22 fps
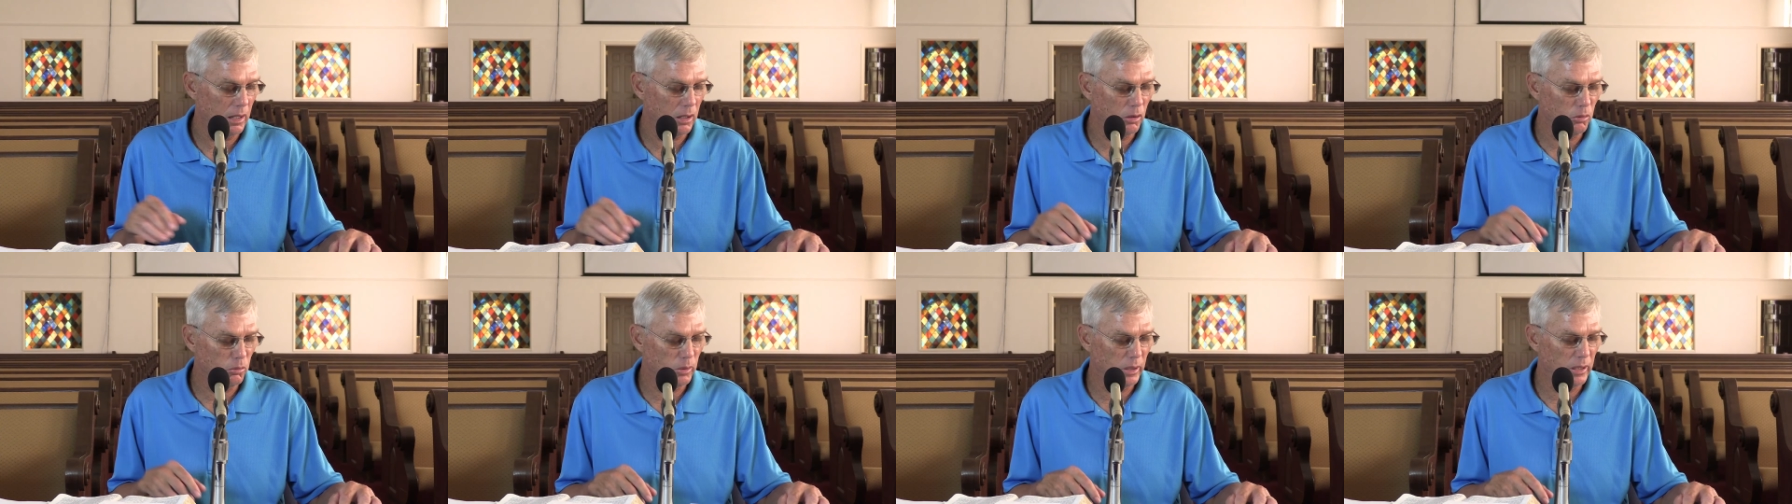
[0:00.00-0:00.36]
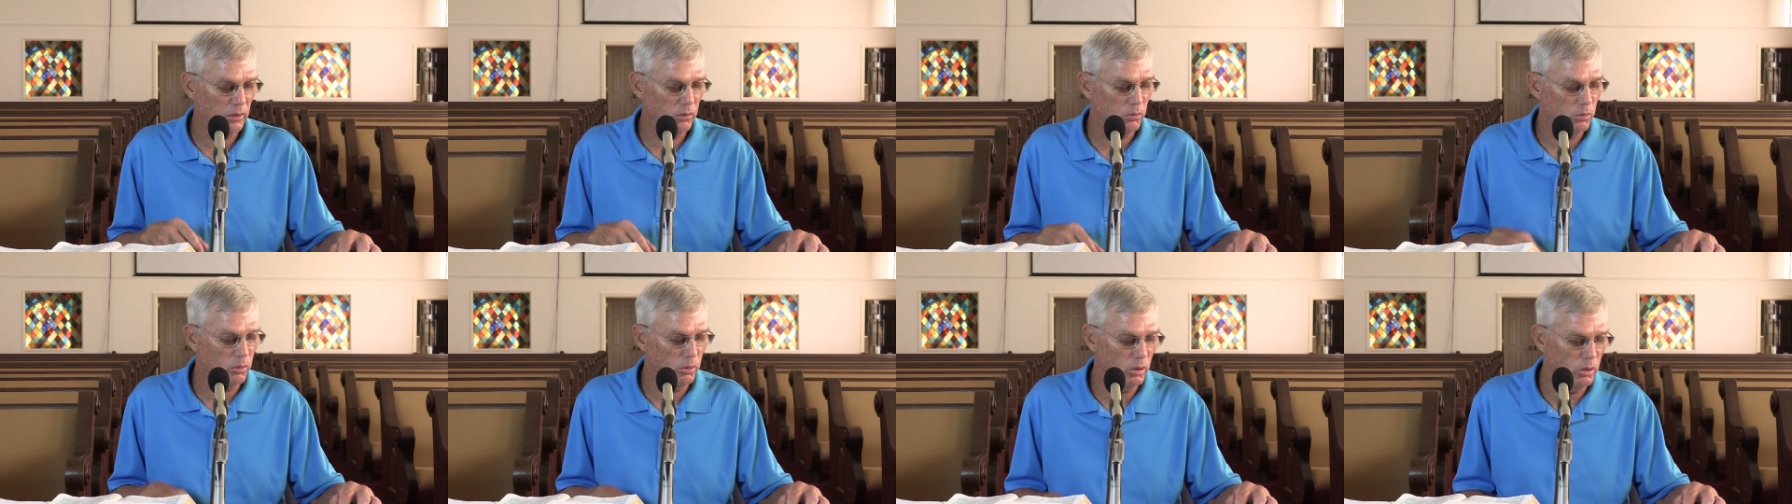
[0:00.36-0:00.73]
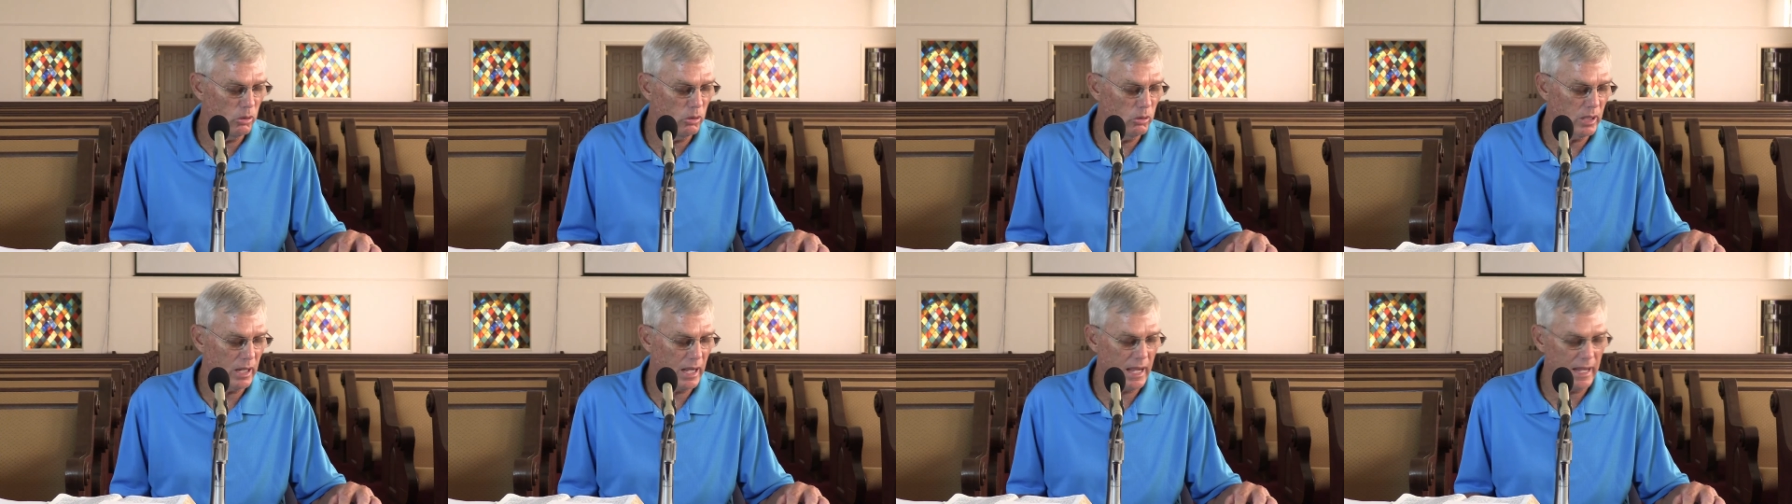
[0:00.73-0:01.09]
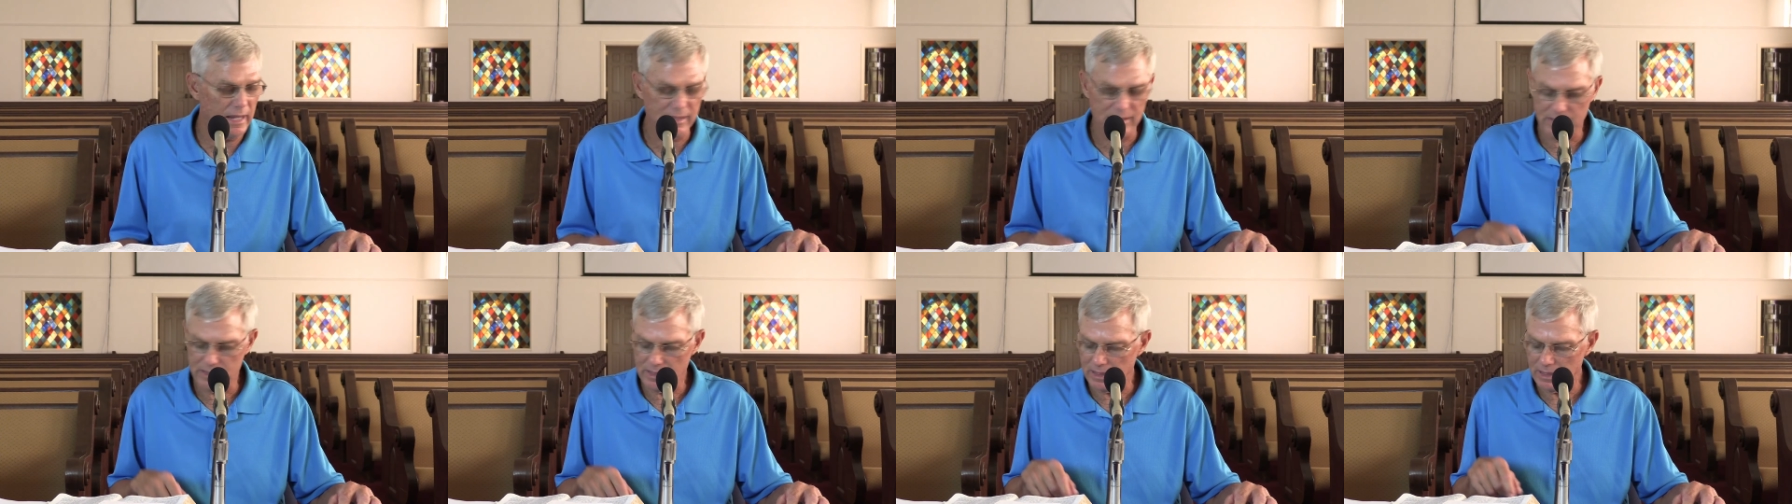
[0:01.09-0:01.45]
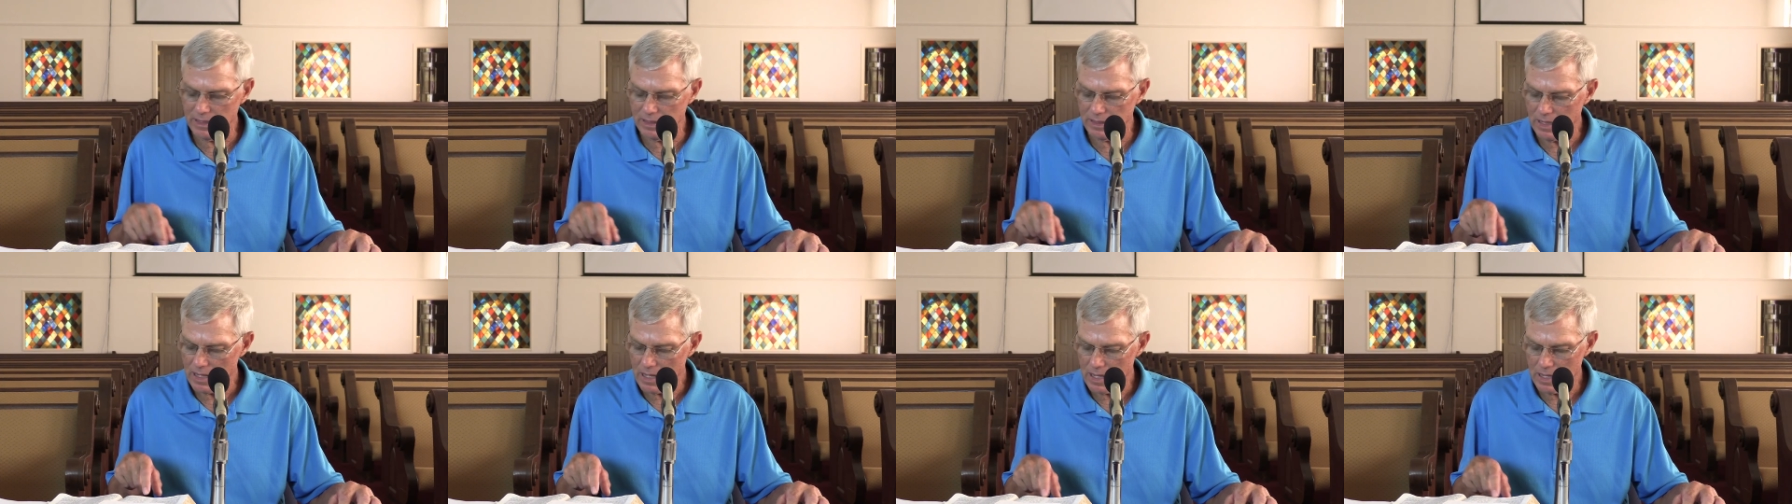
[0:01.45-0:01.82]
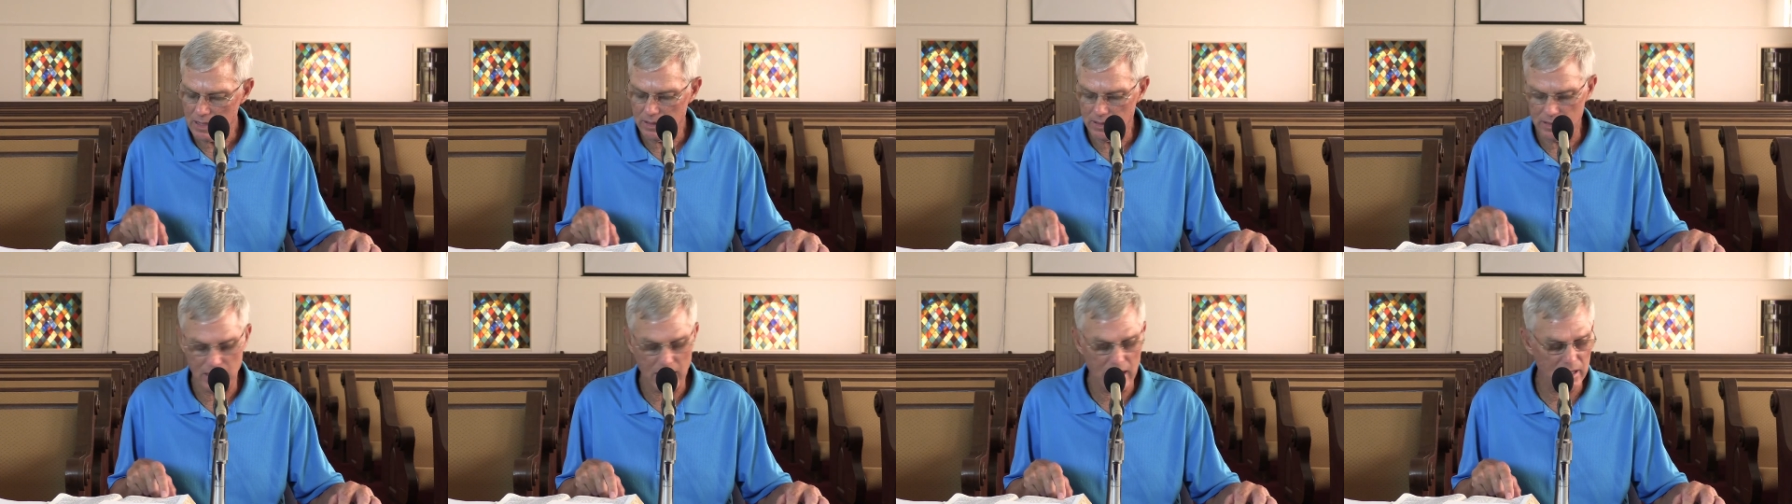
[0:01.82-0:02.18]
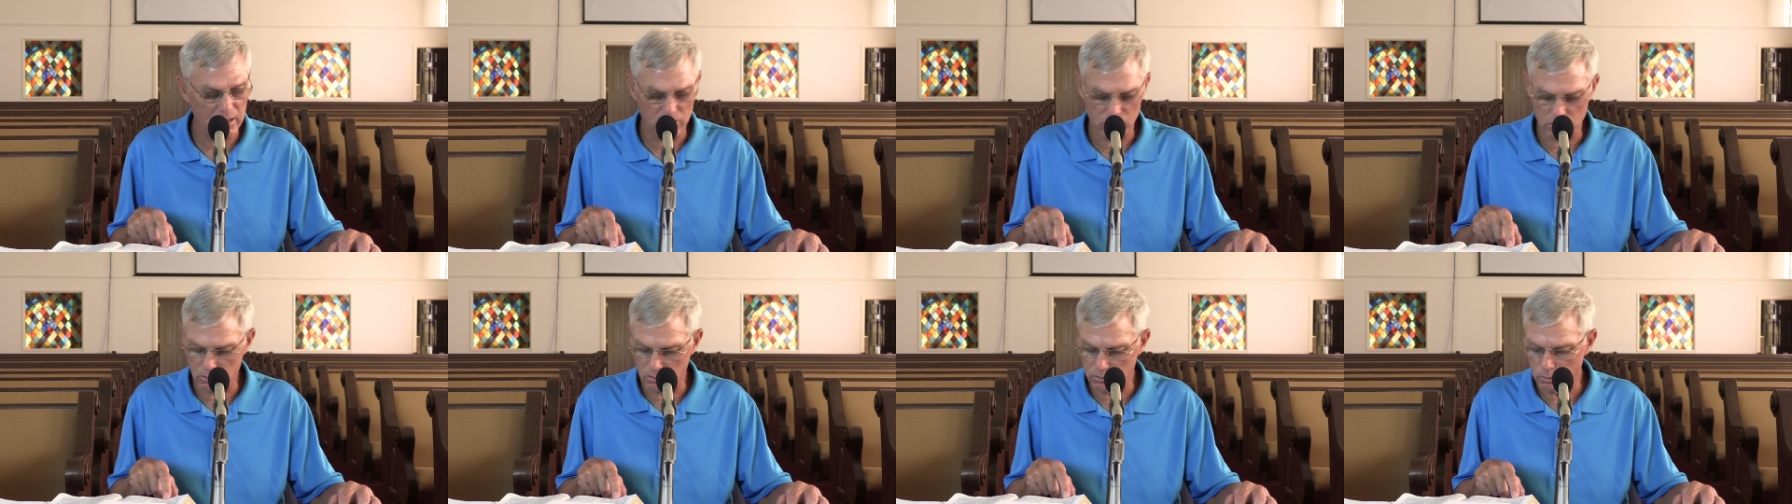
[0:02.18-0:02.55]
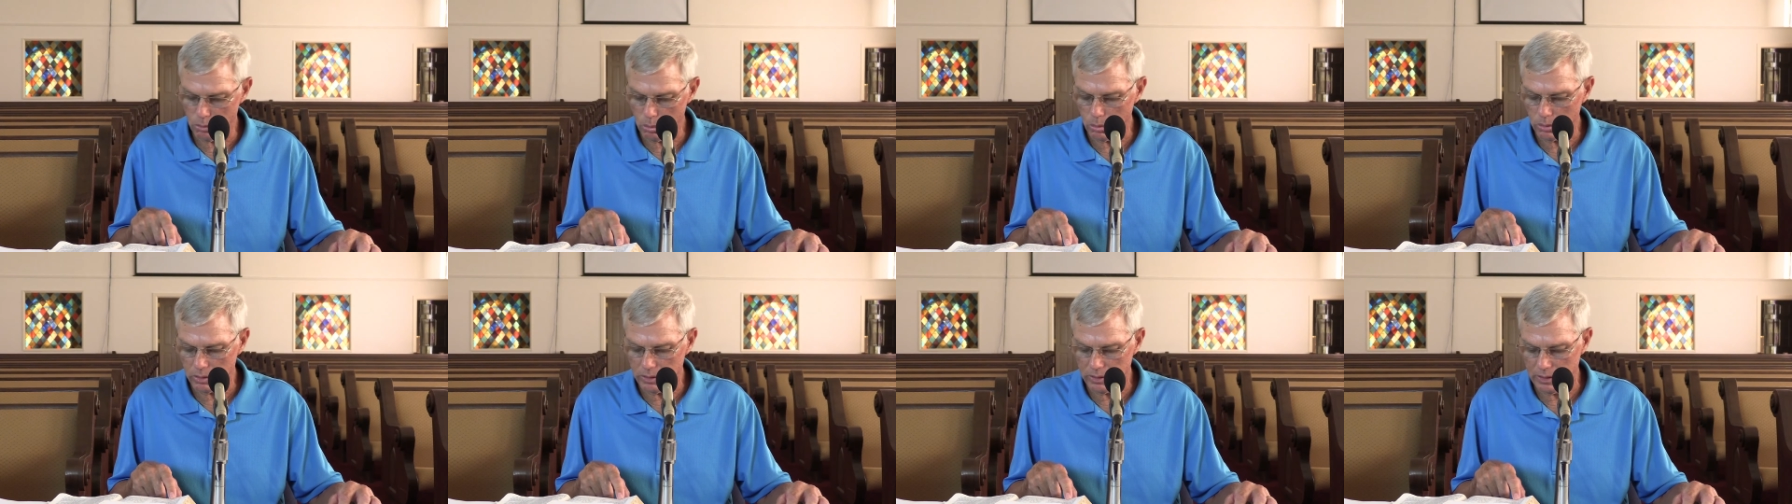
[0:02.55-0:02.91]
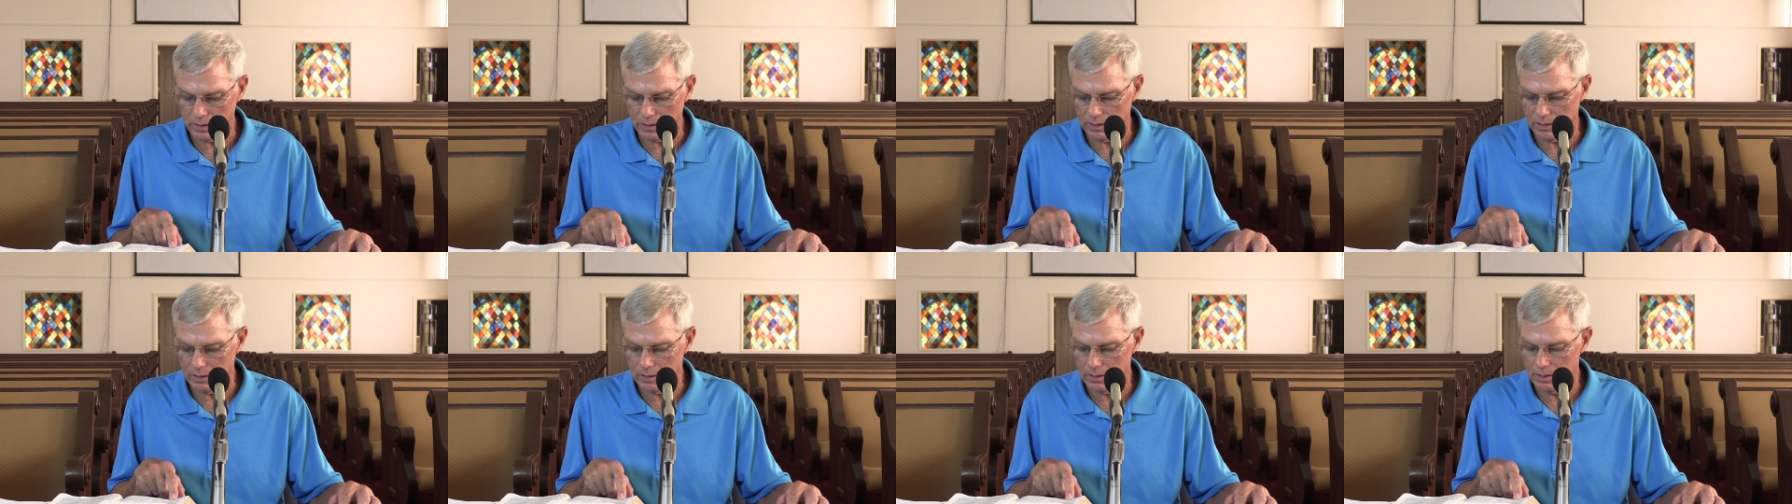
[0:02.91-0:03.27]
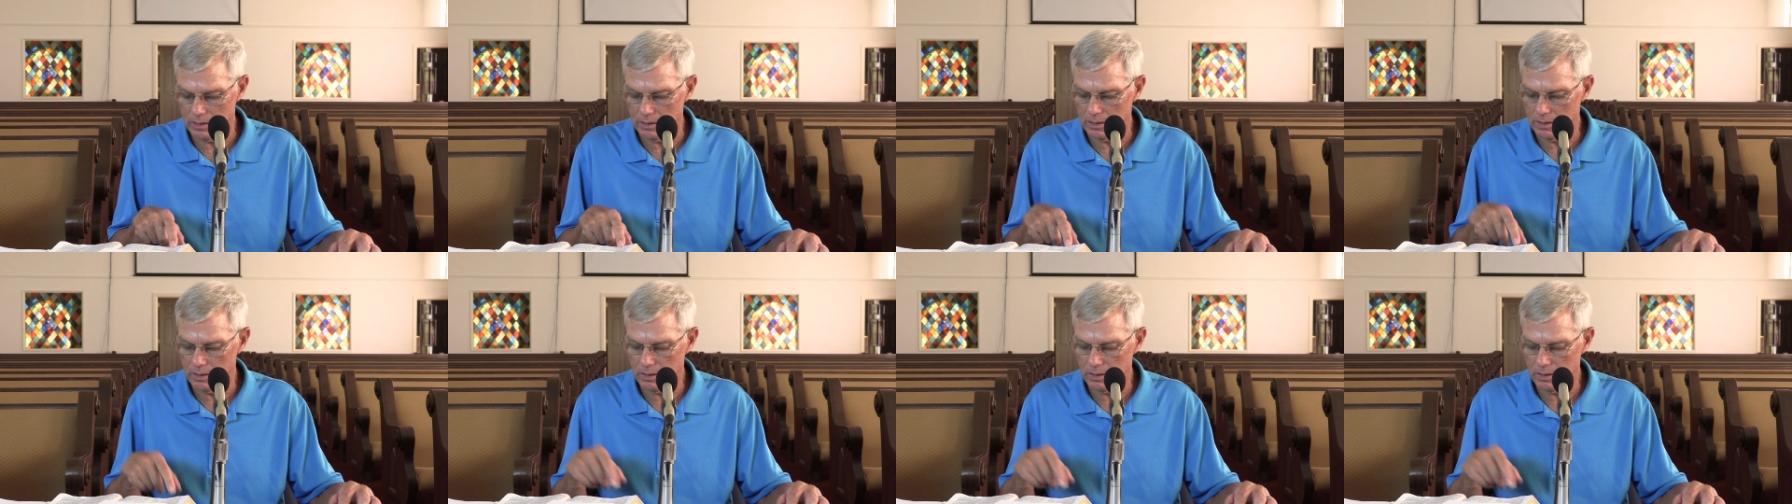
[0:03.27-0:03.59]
I'm going to read Luke 18, 9 through 14.